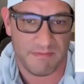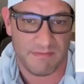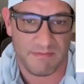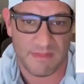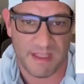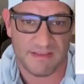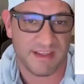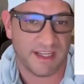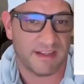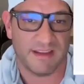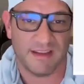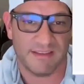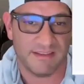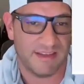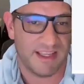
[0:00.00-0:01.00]
It's like
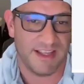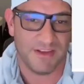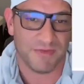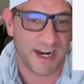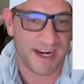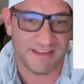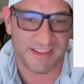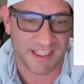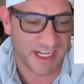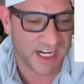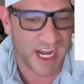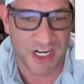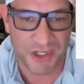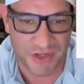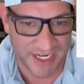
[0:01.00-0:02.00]
it's right. It's like a
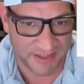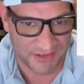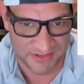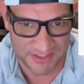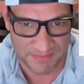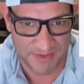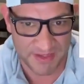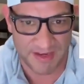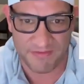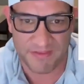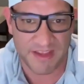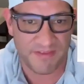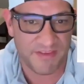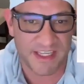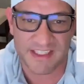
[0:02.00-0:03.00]
contract or something. If
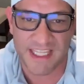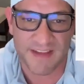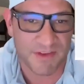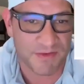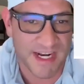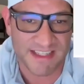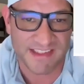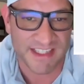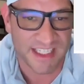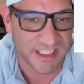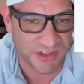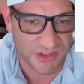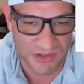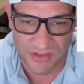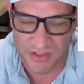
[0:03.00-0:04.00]
it doesn't have the right
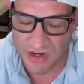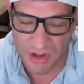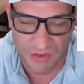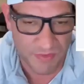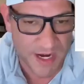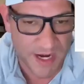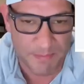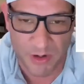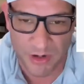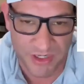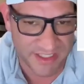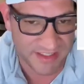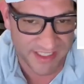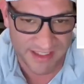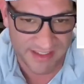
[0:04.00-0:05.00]
signatures and all the right
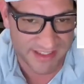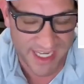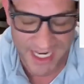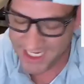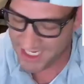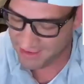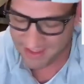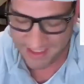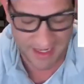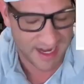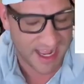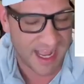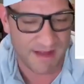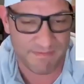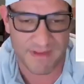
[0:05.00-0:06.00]
parties didn't sign it, then
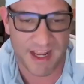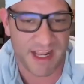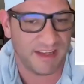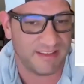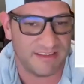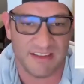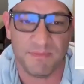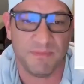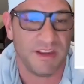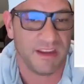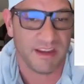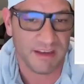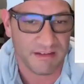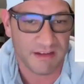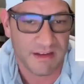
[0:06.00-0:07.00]
I'm not accepting
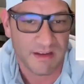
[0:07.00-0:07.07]
it.